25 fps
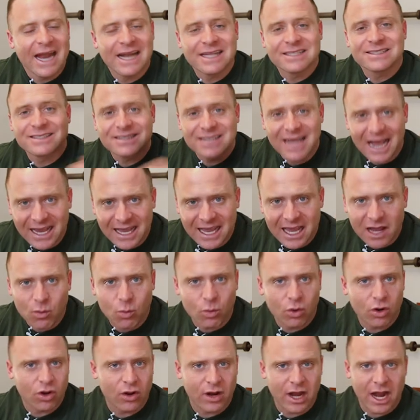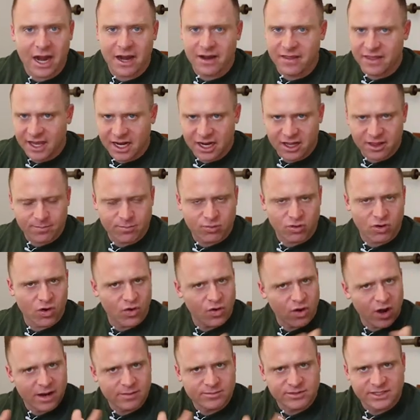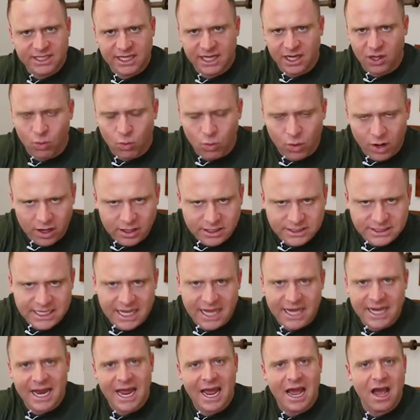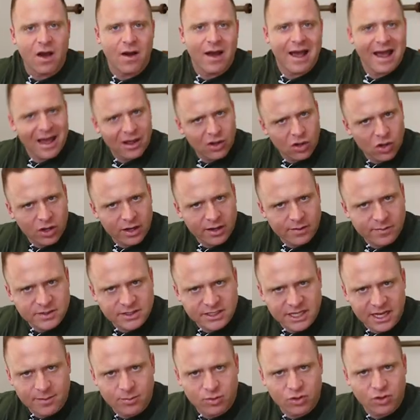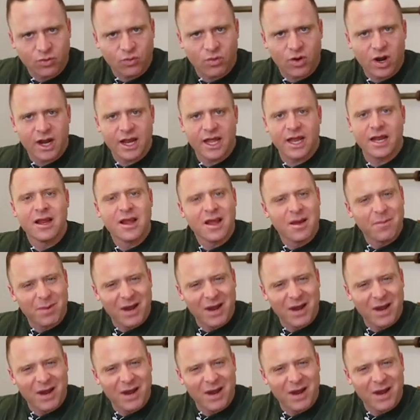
In a second, we'll go down to the end of the program, seeing where he's at now, how long he was able to run it.